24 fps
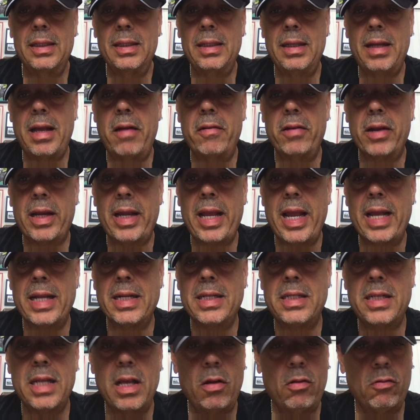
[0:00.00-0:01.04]
Eric
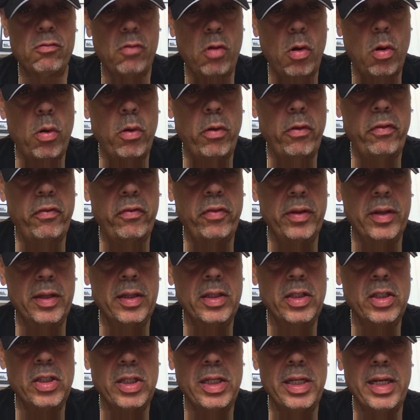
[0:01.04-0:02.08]
Cancel rode for
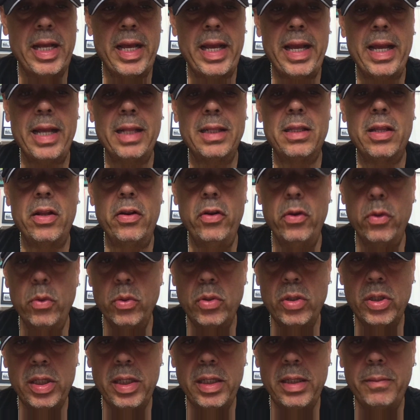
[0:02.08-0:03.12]
Gina
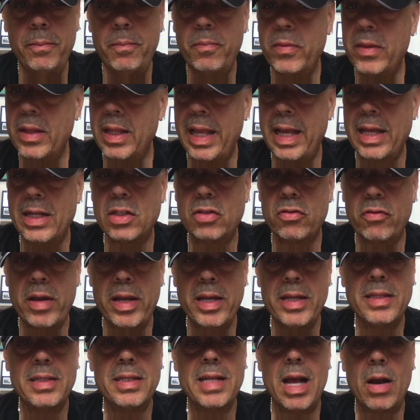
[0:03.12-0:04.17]
Antonucci last
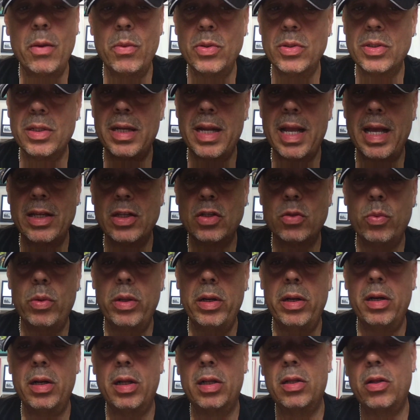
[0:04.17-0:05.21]
race. That was a nice
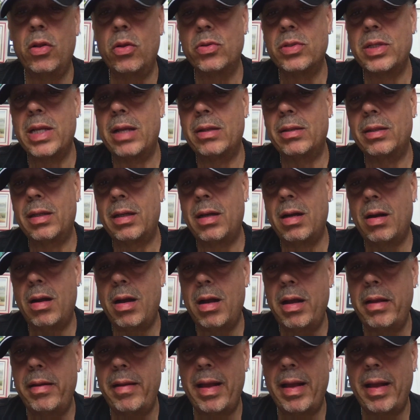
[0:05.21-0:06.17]
winner to close out the card.